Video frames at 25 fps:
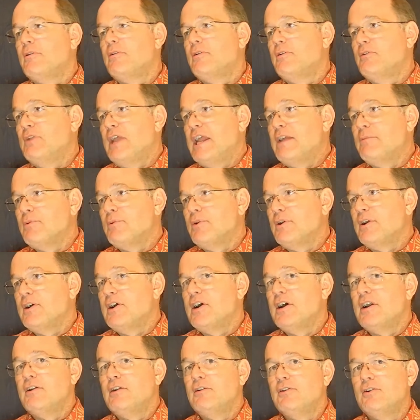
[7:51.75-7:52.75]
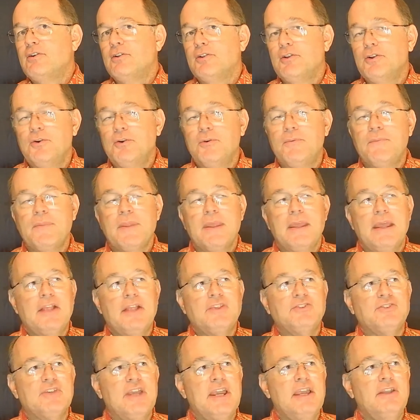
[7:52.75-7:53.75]
neighboring Honolulu and
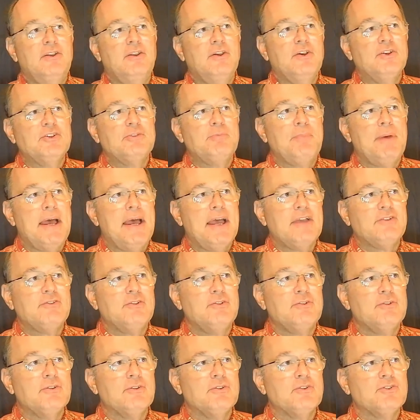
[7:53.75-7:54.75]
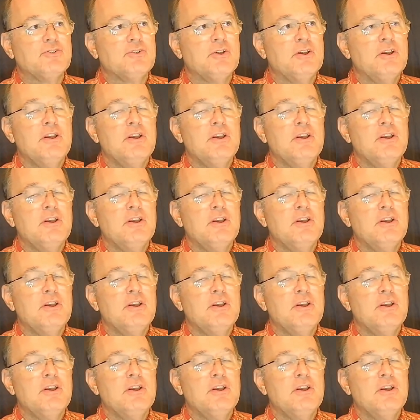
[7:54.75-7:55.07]
say to his passengers,